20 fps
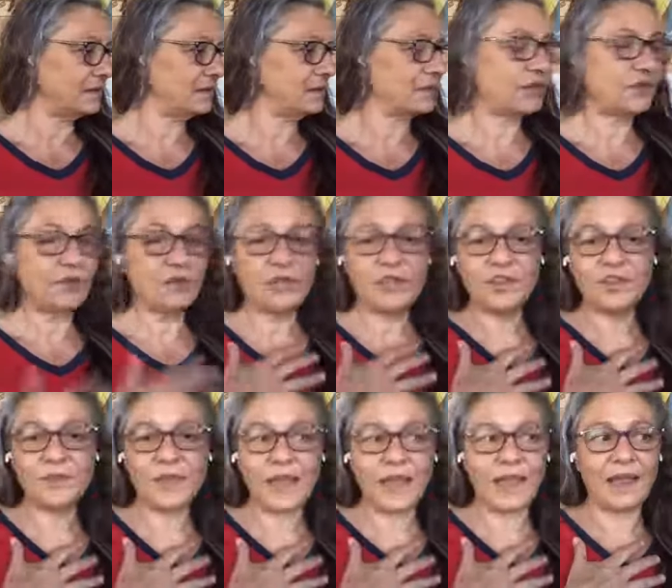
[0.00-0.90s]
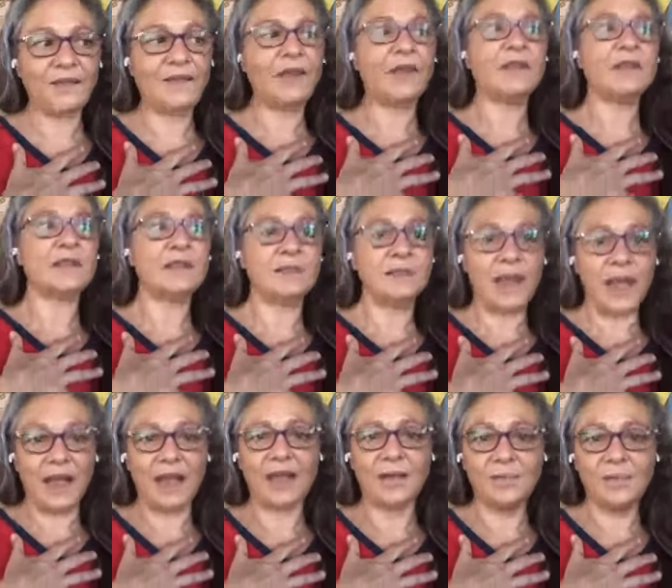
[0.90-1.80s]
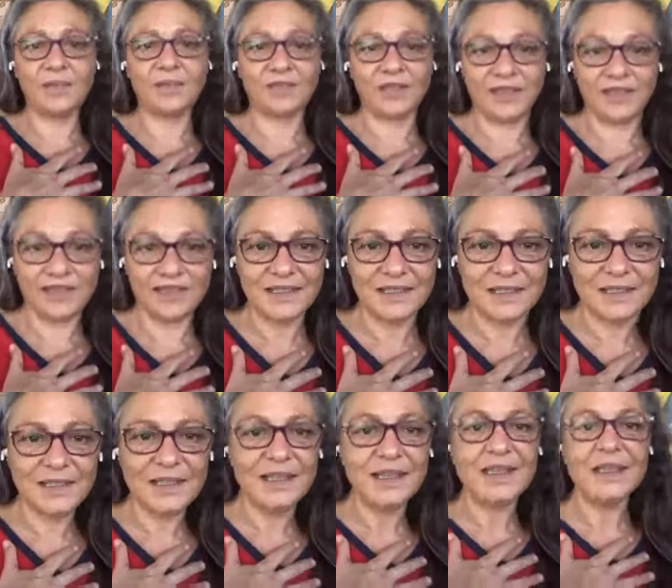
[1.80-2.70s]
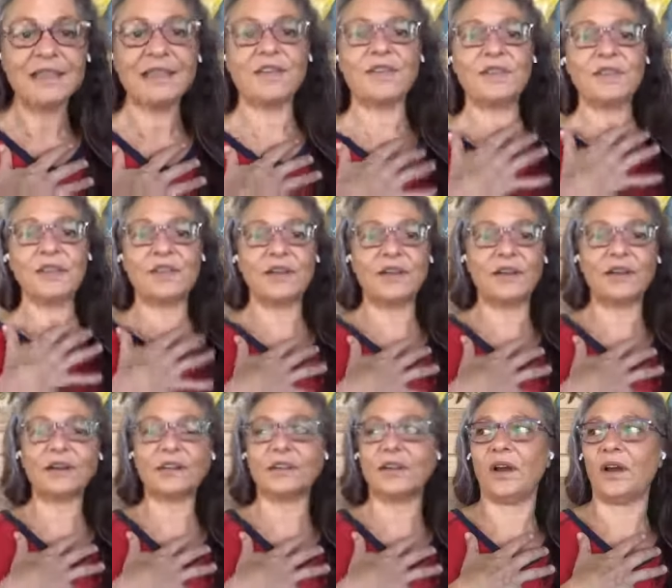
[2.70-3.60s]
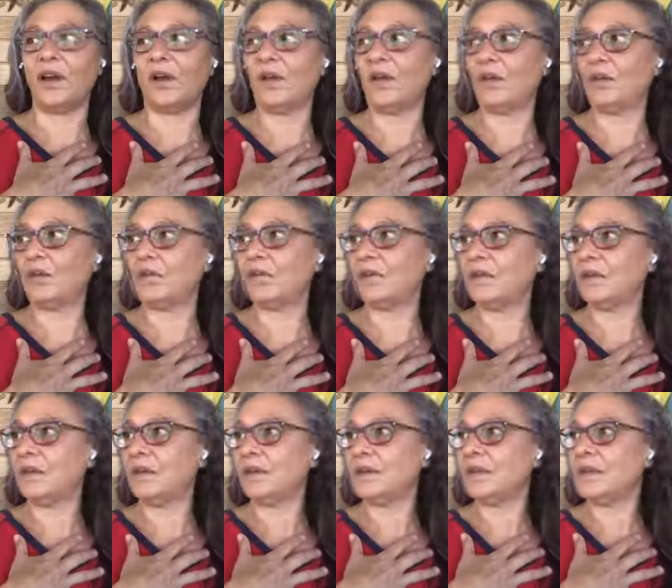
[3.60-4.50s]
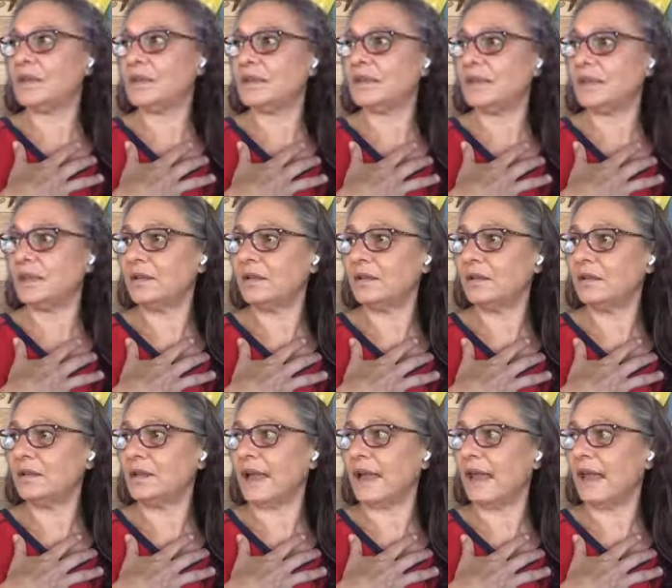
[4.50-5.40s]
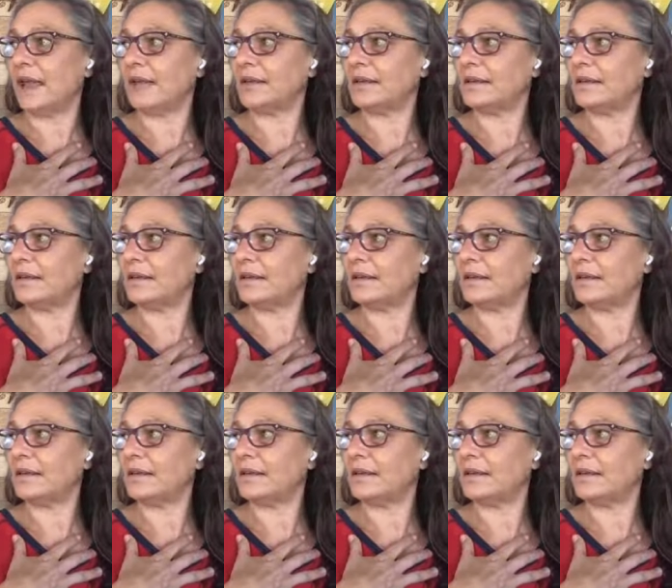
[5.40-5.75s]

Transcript: It's good to have some humbleness. There is a lot of still that